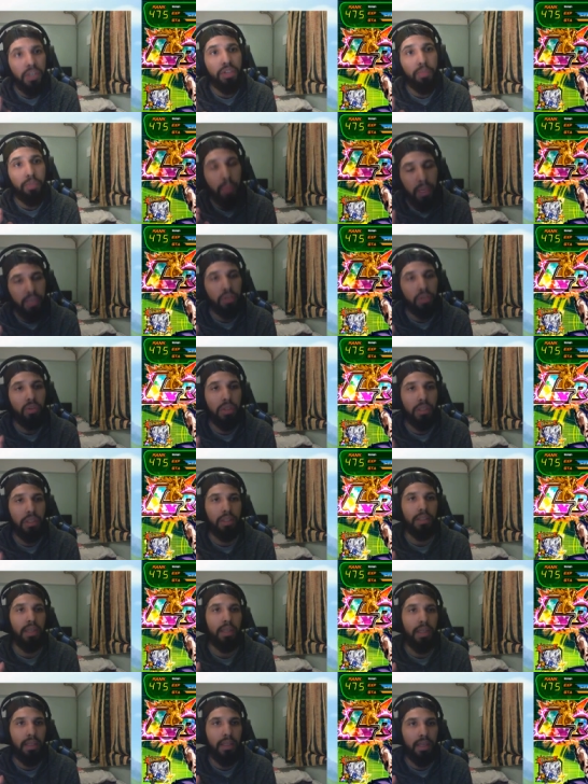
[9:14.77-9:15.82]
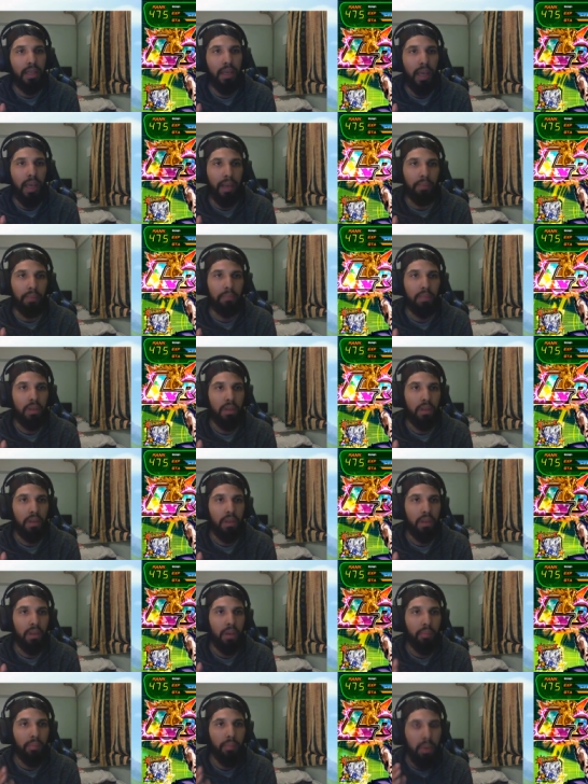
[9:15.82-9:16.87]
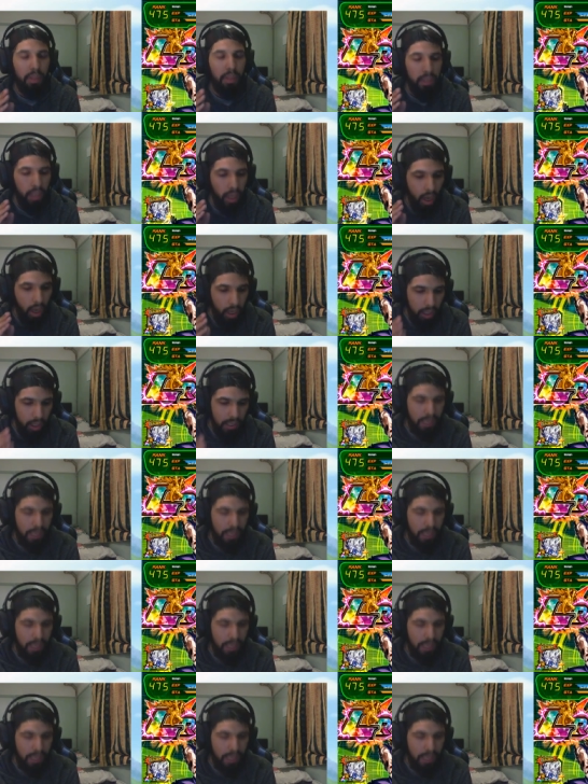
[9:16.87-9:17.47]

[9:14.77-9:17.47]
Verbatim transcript: to play units in the game but there are